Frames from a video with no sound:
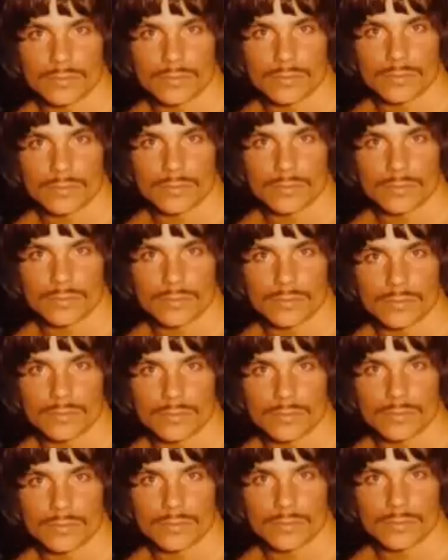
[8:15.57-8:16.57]

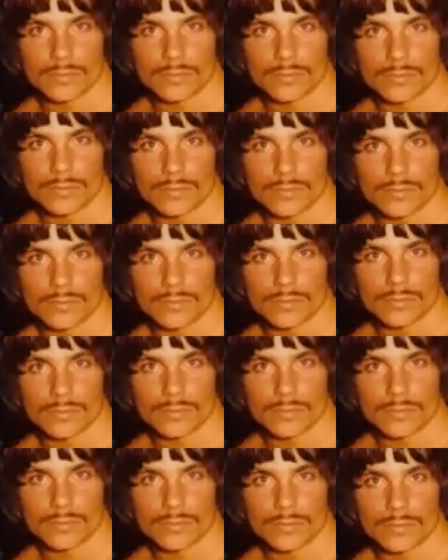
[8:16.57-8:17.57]

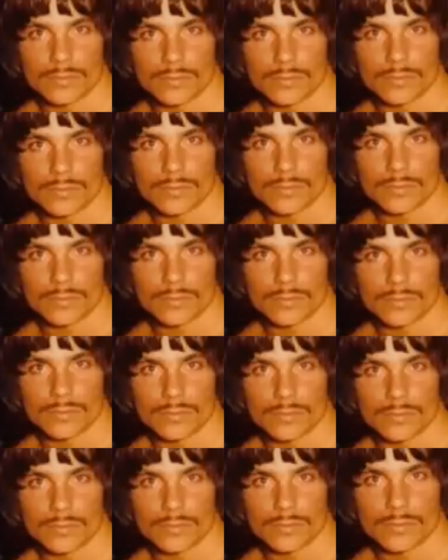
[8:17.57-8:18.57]

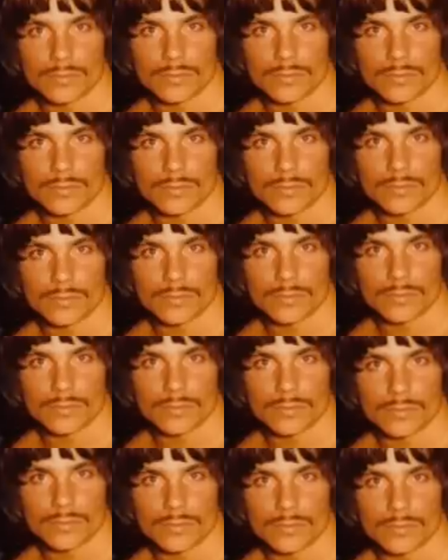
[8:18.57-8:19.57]

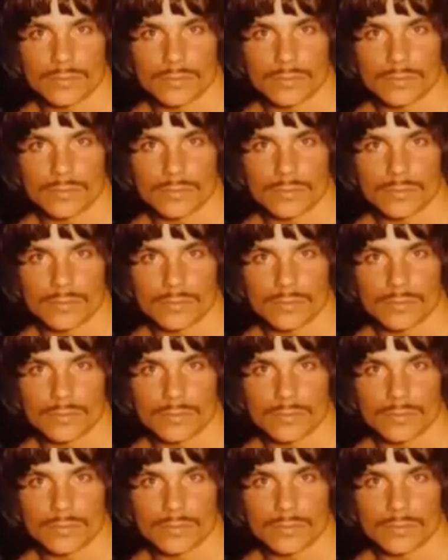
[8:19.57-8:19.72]
[no speech]